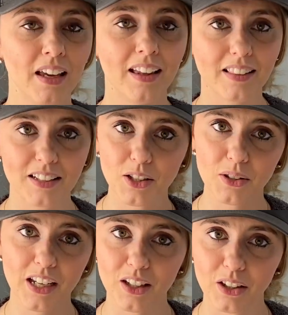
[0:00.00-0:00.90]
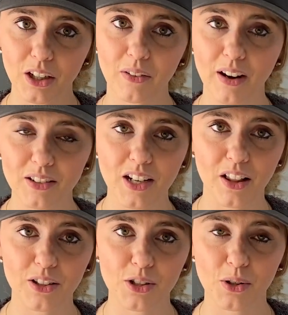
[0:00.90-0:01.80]
let's go take a look around
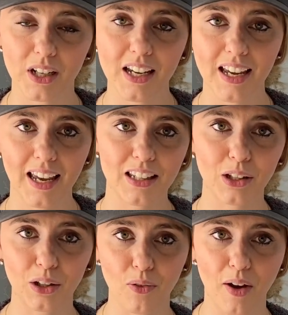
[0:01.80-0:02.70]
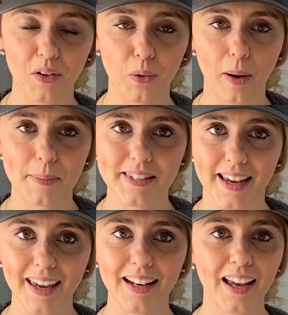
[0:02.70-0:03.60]
Dollar Tree and look around their
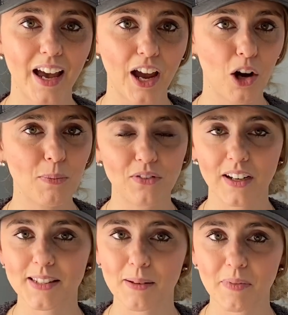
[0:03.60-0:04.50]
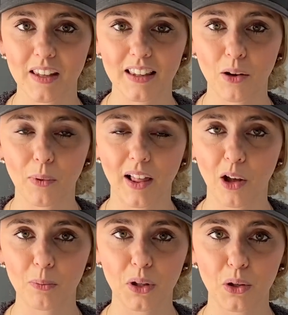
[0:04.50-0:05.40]
website. I hope you find something that will
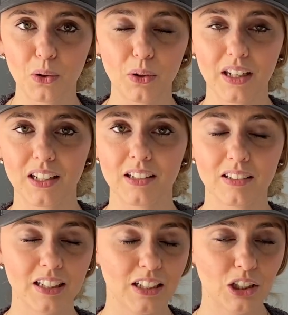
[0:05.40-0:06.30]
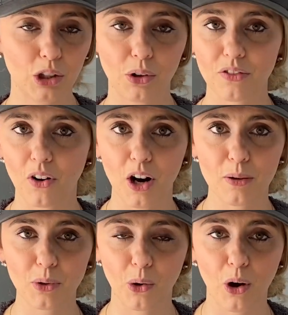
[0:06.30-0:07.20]
help you in your farm,
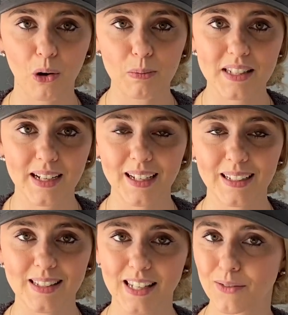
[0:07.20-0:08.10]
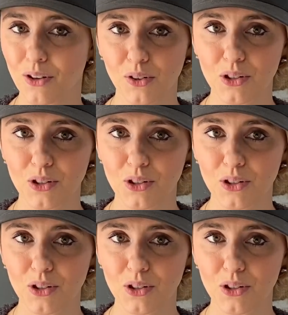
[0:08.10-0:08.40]
your homestead, and save you a few